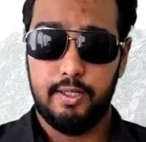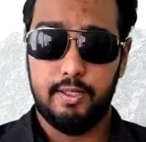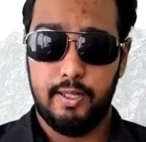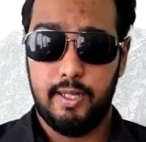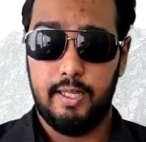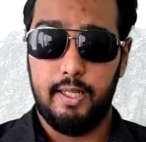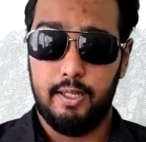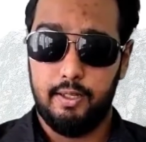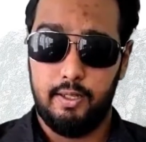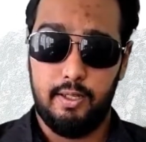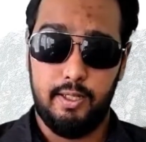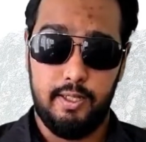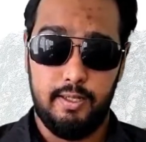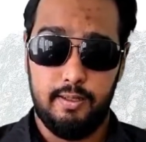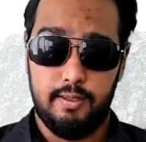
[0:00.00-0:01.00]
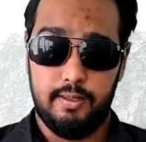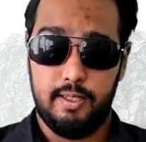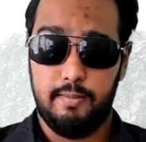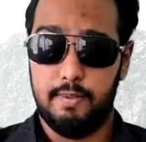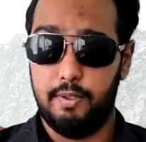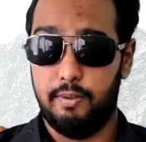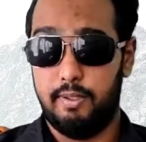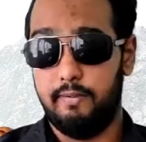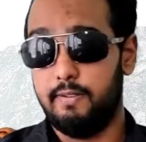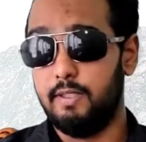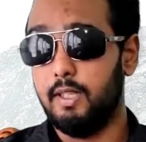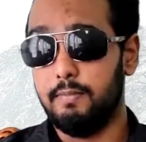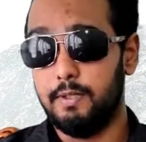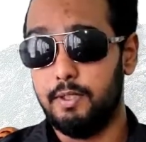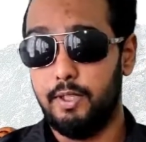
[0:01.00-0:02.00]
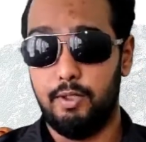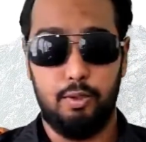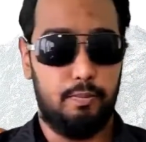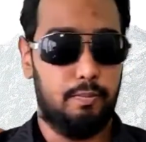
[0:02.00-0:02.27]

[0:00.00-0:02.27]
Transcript: to that, you're going to need some sort of substrate or